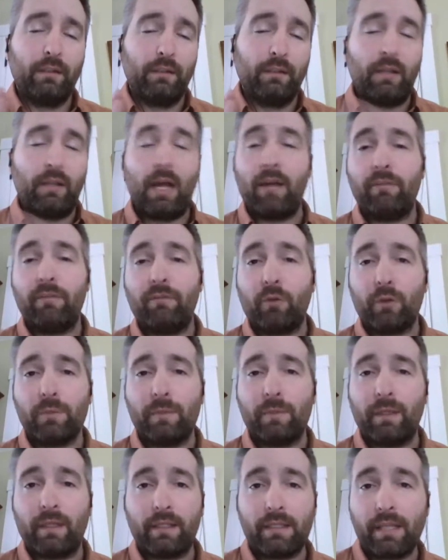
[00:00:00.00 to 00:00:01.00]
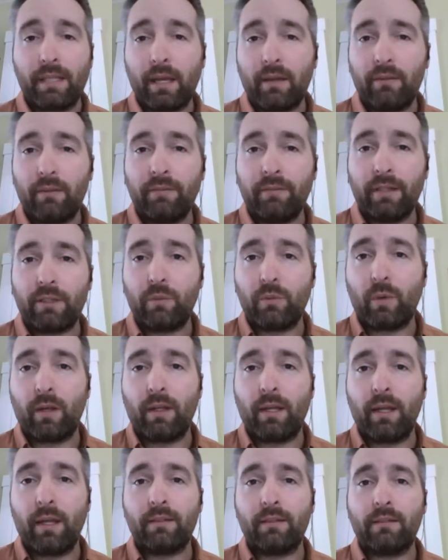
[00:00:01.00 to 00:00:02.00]
law enforcement itself, as well
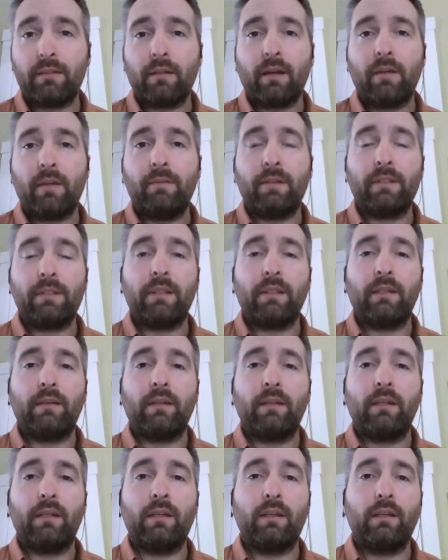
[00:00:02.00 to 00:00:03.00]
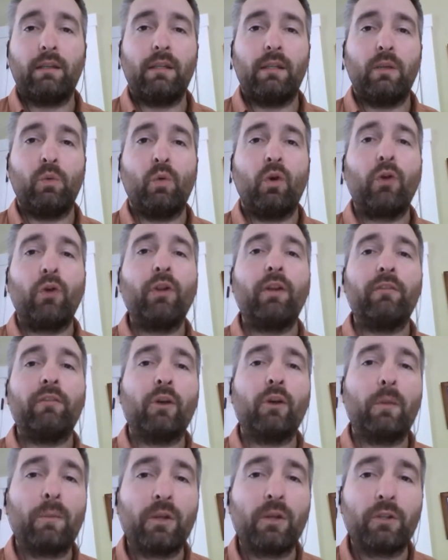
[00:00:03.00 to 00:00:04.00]
as obviously the world of criminal